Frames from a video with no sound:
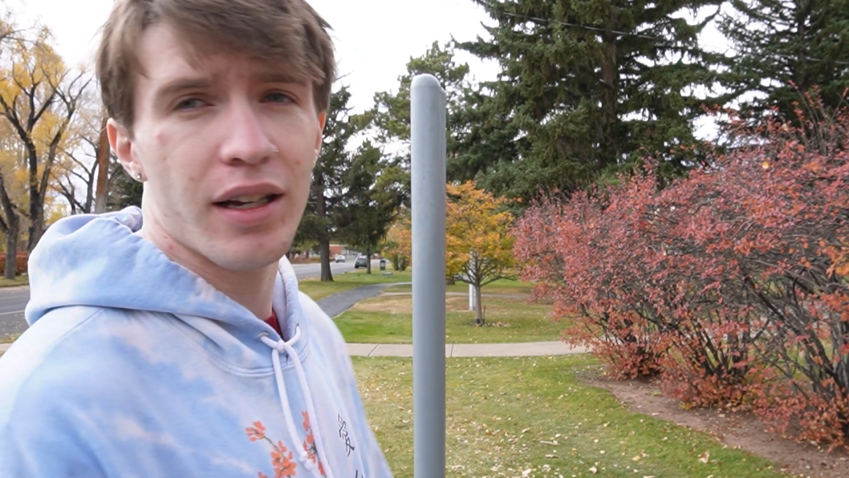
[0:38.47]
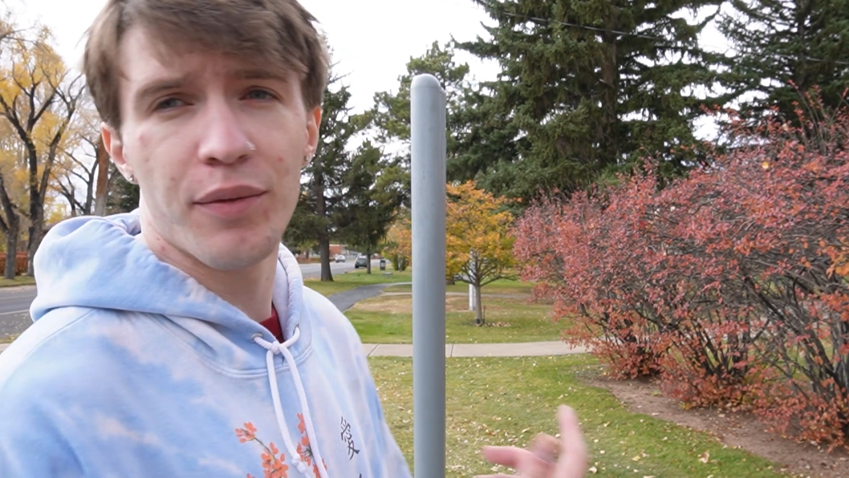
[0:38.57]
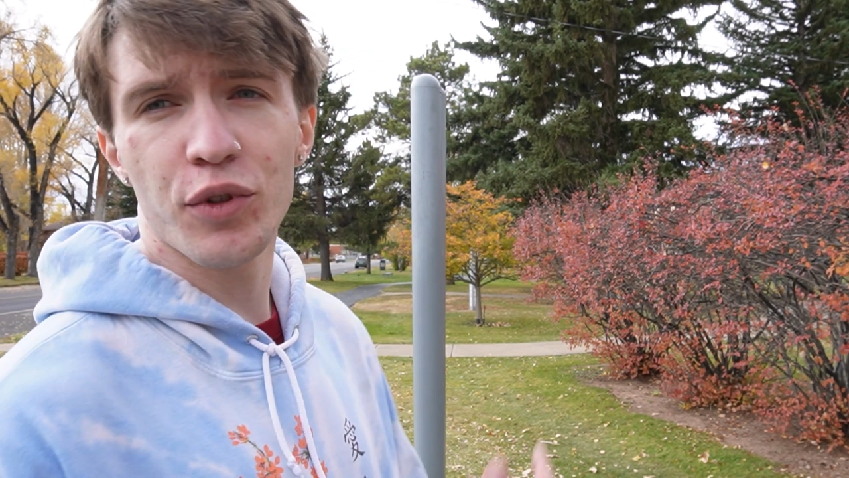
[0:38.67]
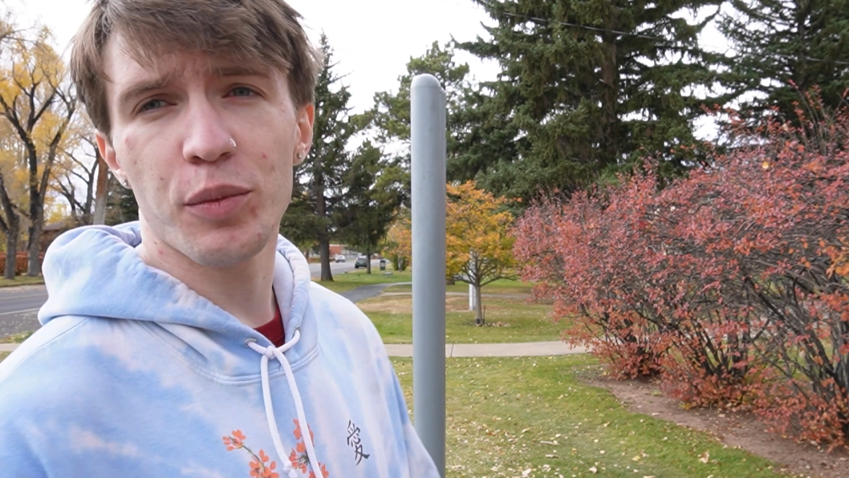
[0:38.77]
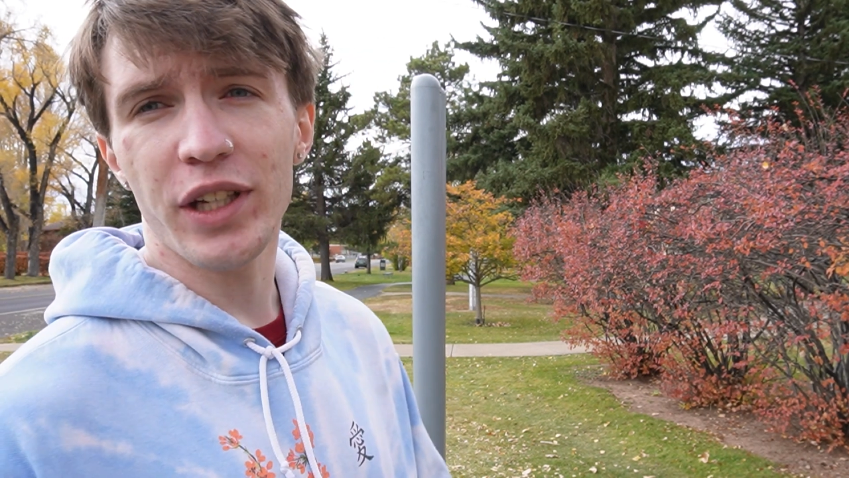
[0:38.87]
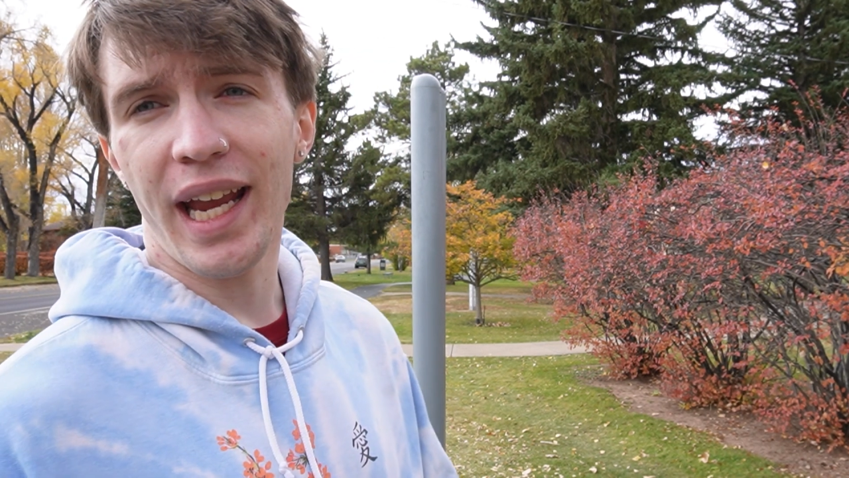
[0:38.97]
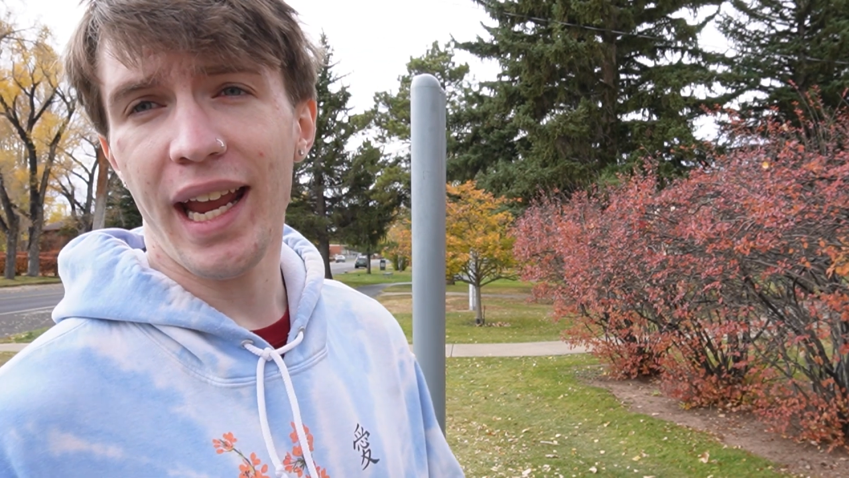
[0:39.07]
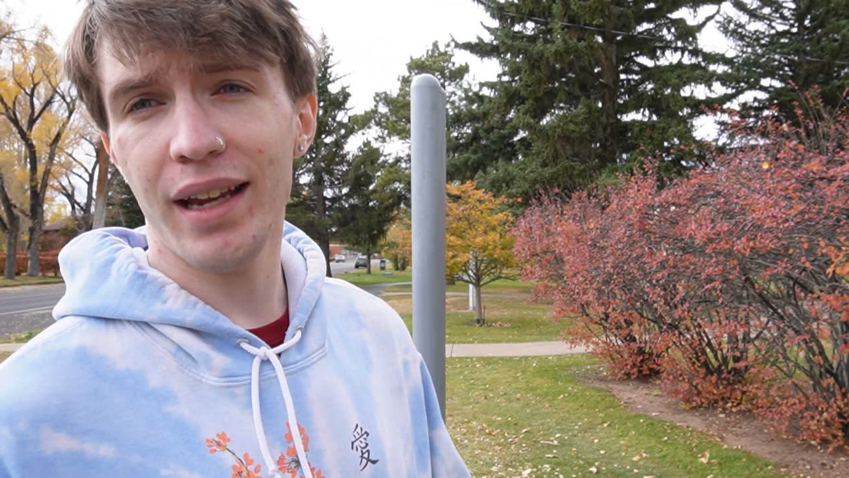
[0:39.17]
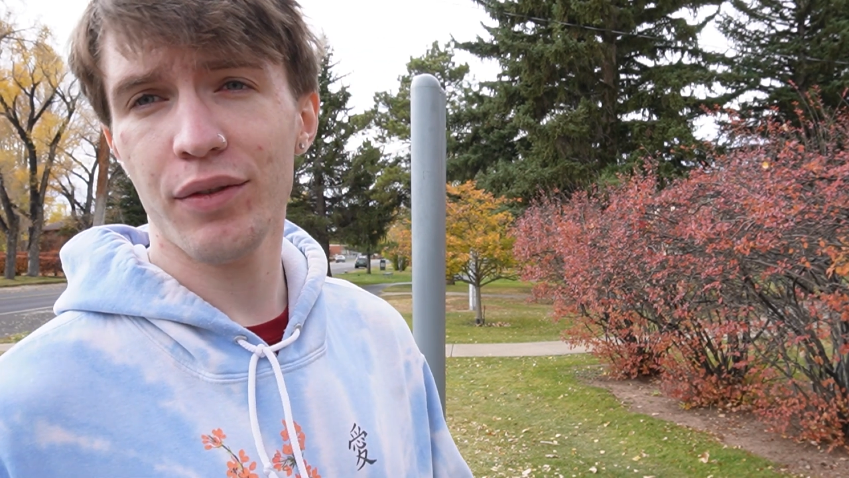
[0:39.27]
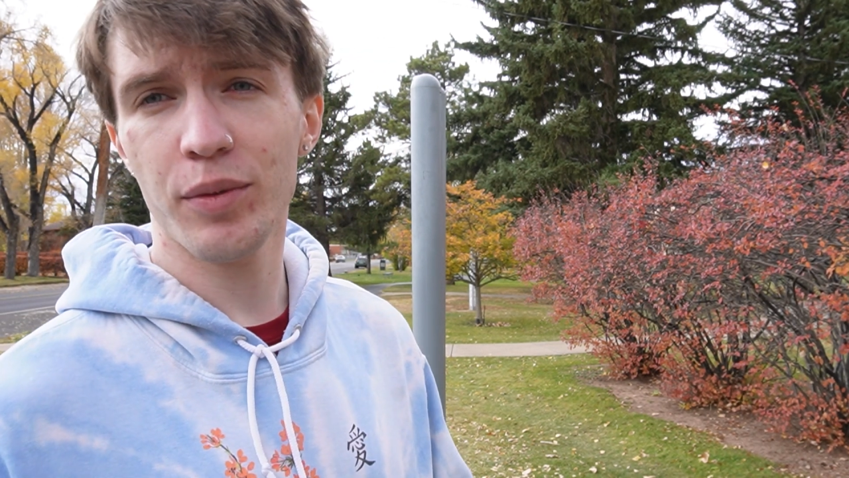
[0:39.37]
comfortably
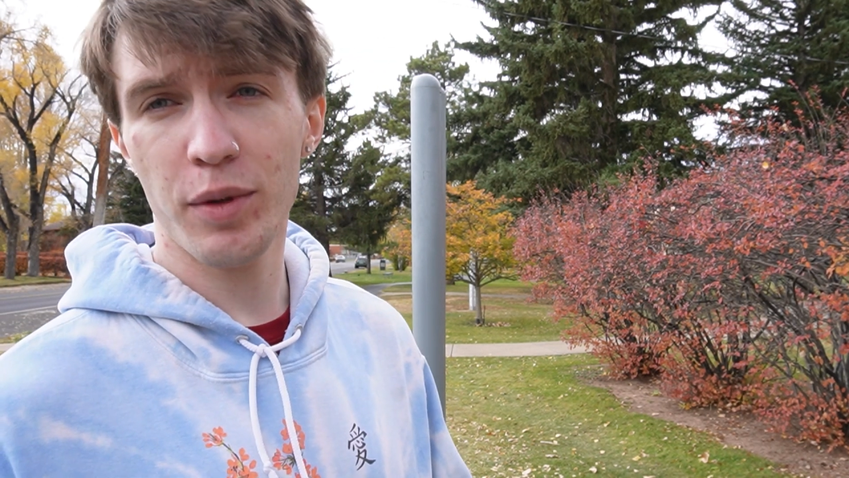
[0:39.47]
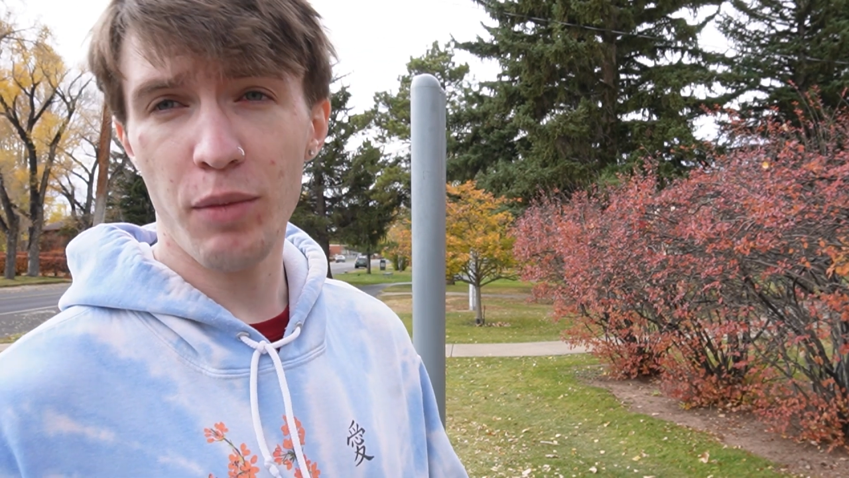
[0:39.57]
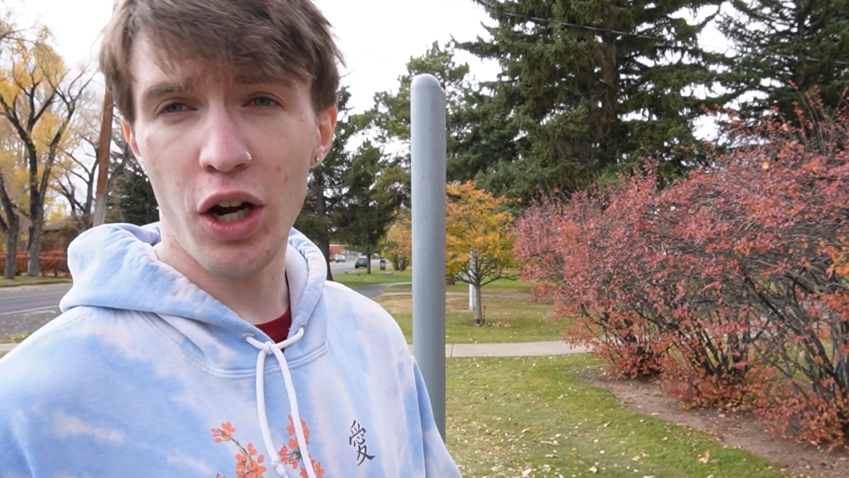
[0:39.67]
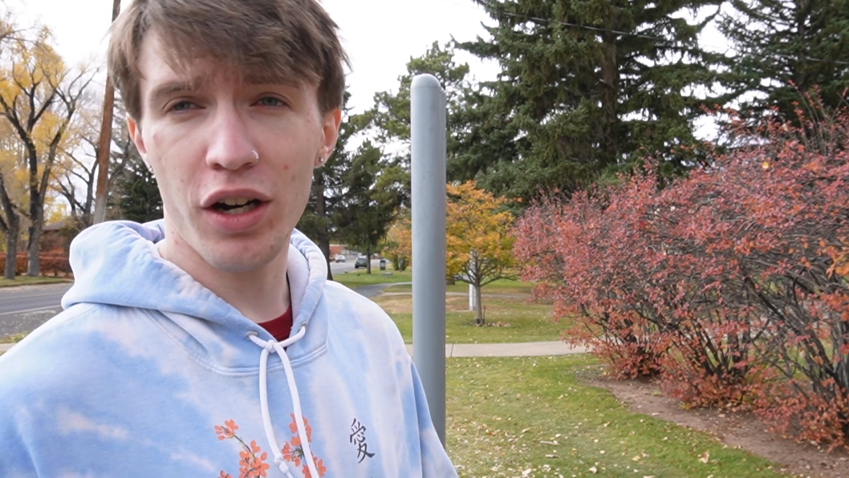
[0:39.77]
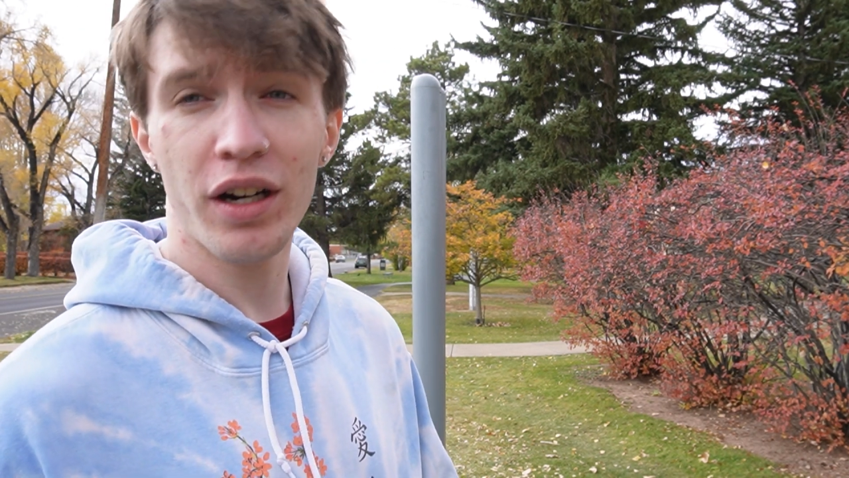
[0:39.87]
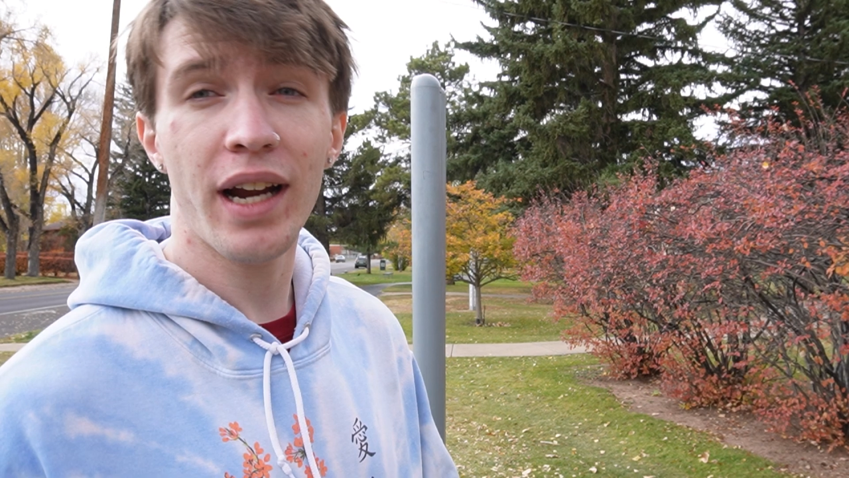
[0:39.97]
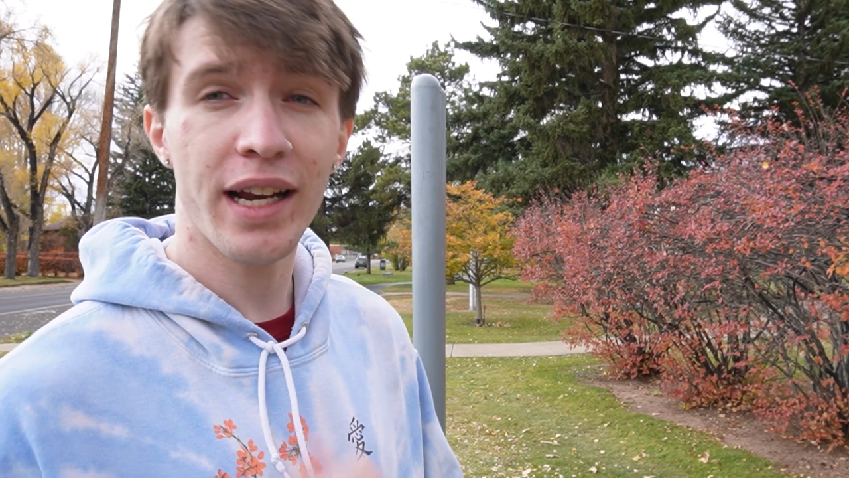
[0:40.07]
hang from the bar